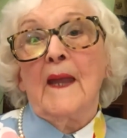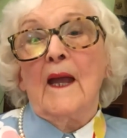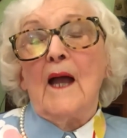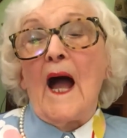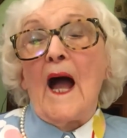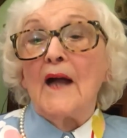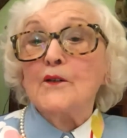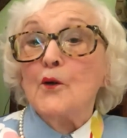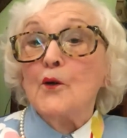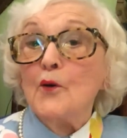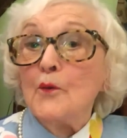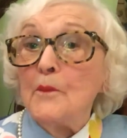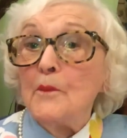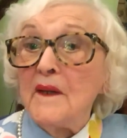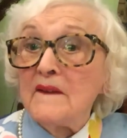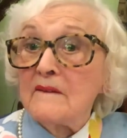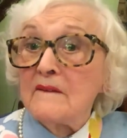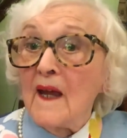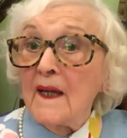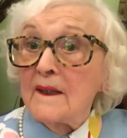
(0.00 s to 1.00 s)
I could
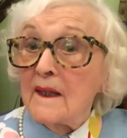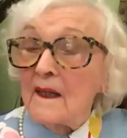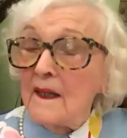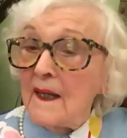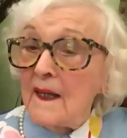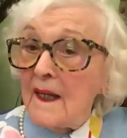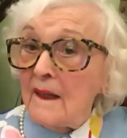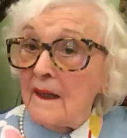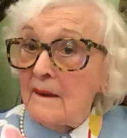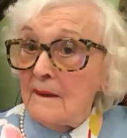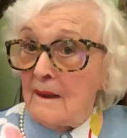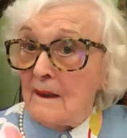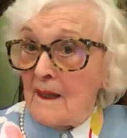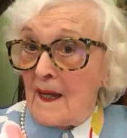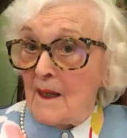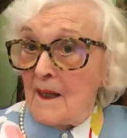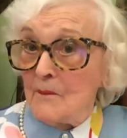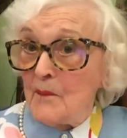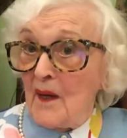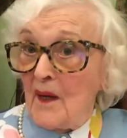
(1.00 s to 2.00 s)
be taken in
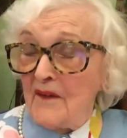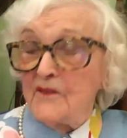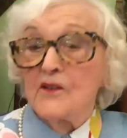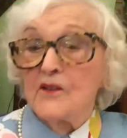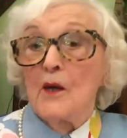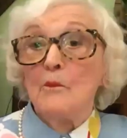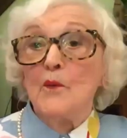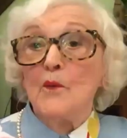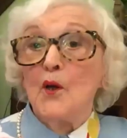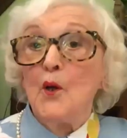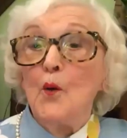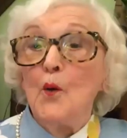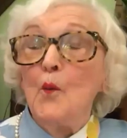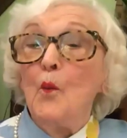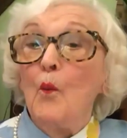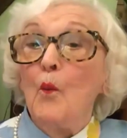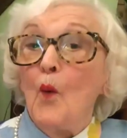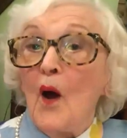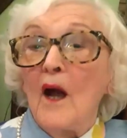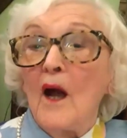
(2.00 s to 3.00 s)
there by someone who
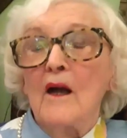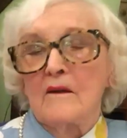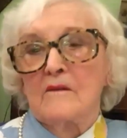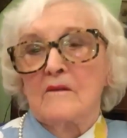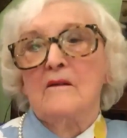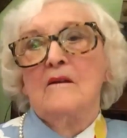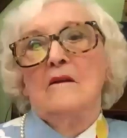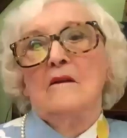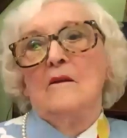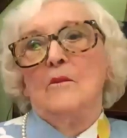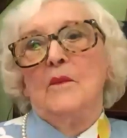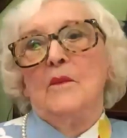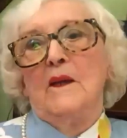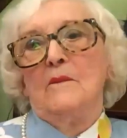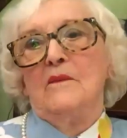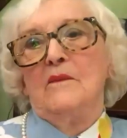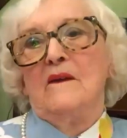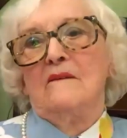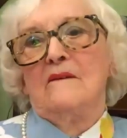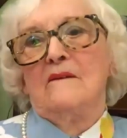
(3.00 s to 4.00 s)
worked at the
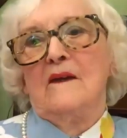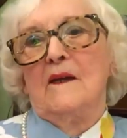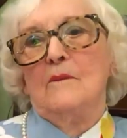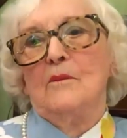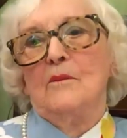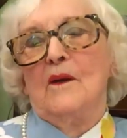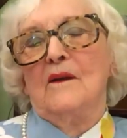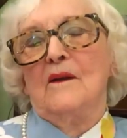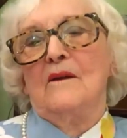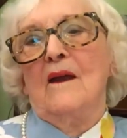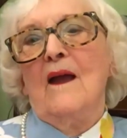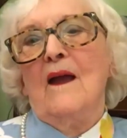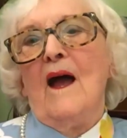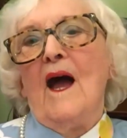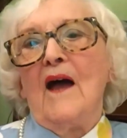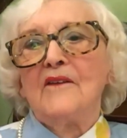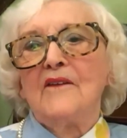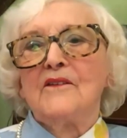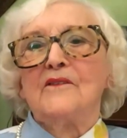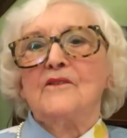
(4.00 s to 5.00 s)
BBC, but
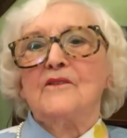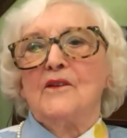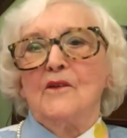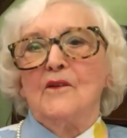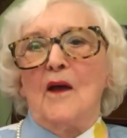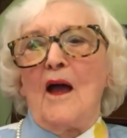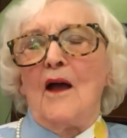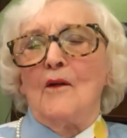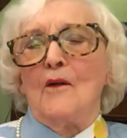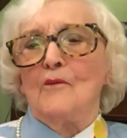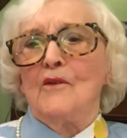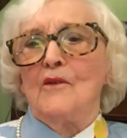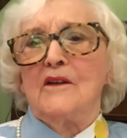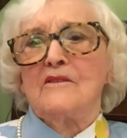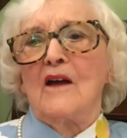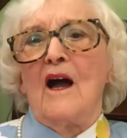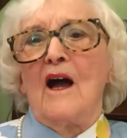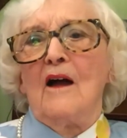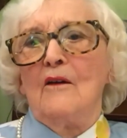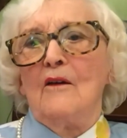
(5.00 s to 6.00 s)
us
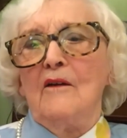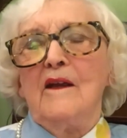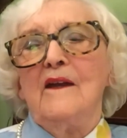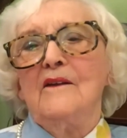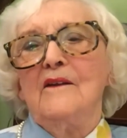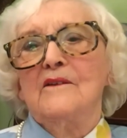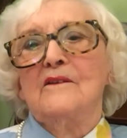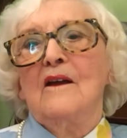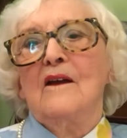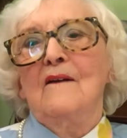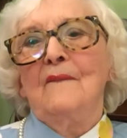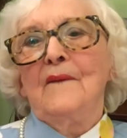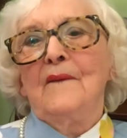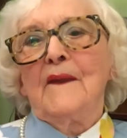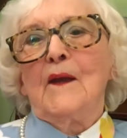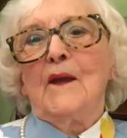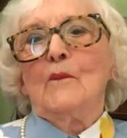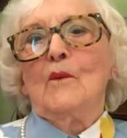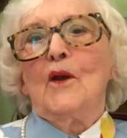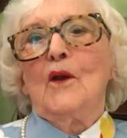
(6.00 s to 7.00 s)
retirees
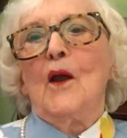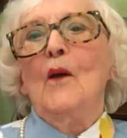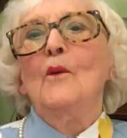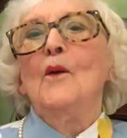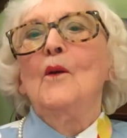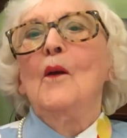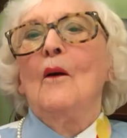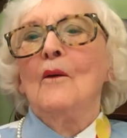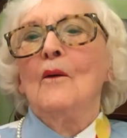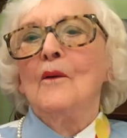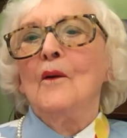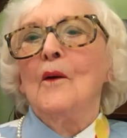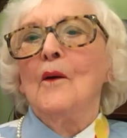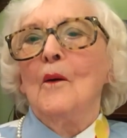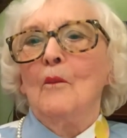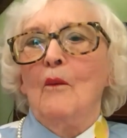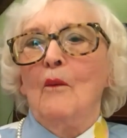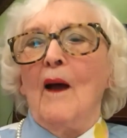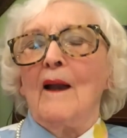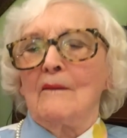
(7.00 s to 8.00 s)
were no
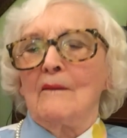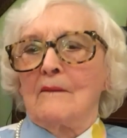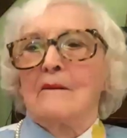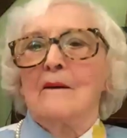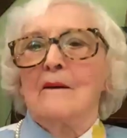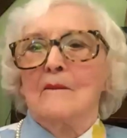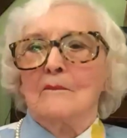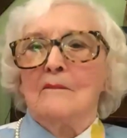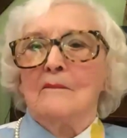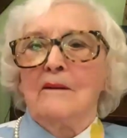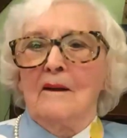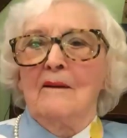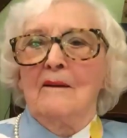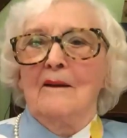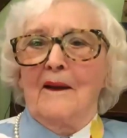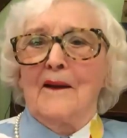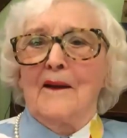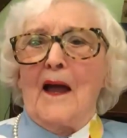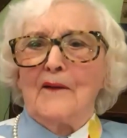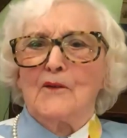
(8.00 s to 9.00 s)
longer welcome.
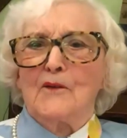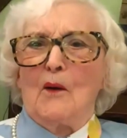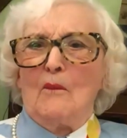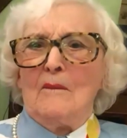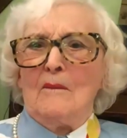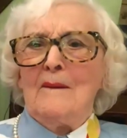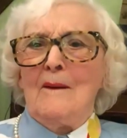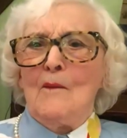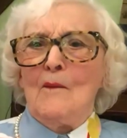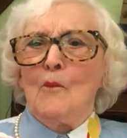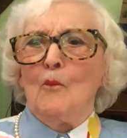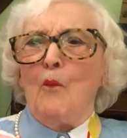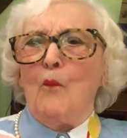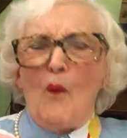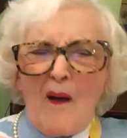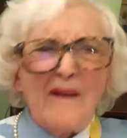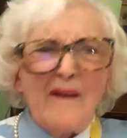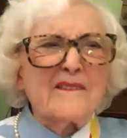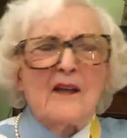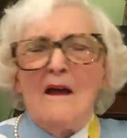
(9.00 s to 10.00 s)
And I thought,
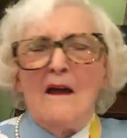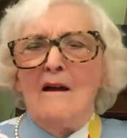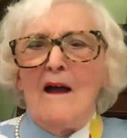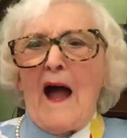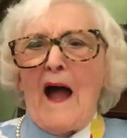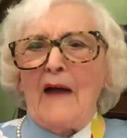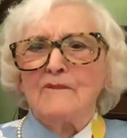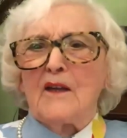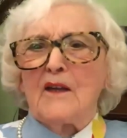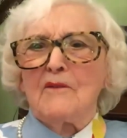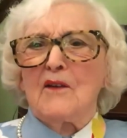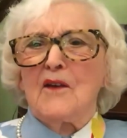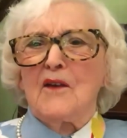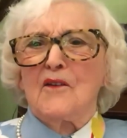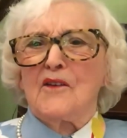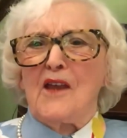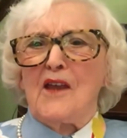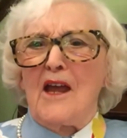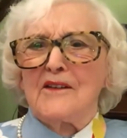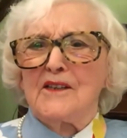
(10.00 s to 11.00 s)
what? I've given
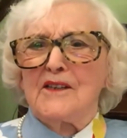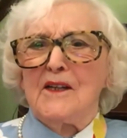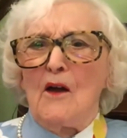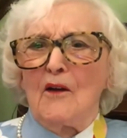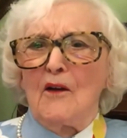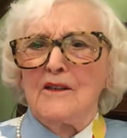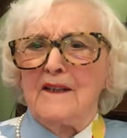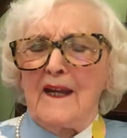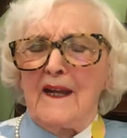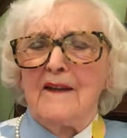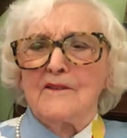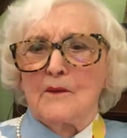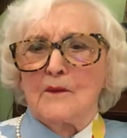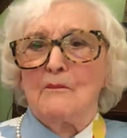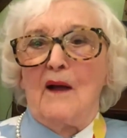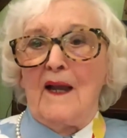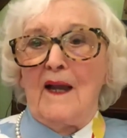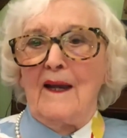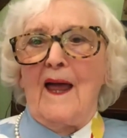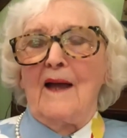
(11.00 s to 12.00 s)
30 odd years of
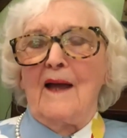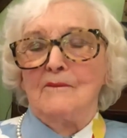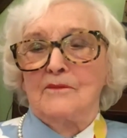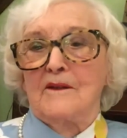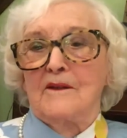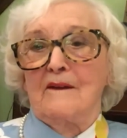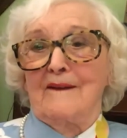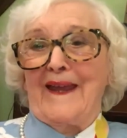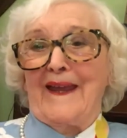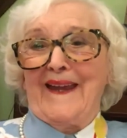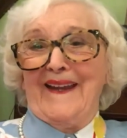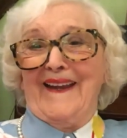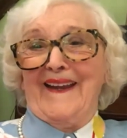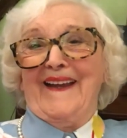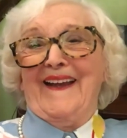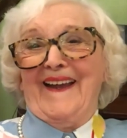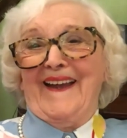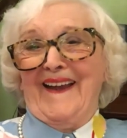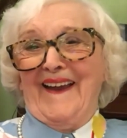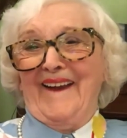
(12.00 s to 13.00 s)
my life to this.
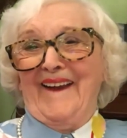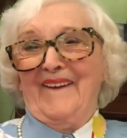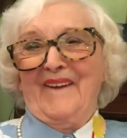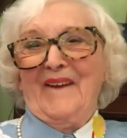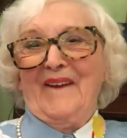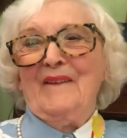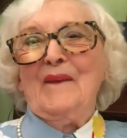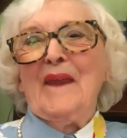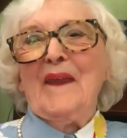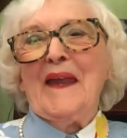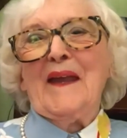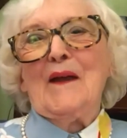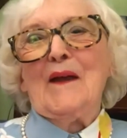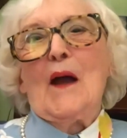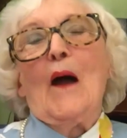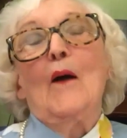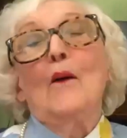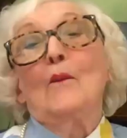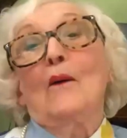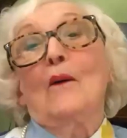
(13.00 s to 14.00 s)

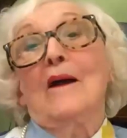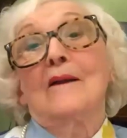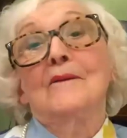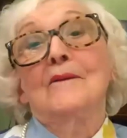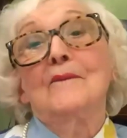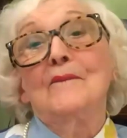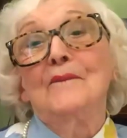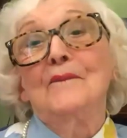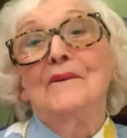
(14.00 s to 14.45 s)
Oh, well.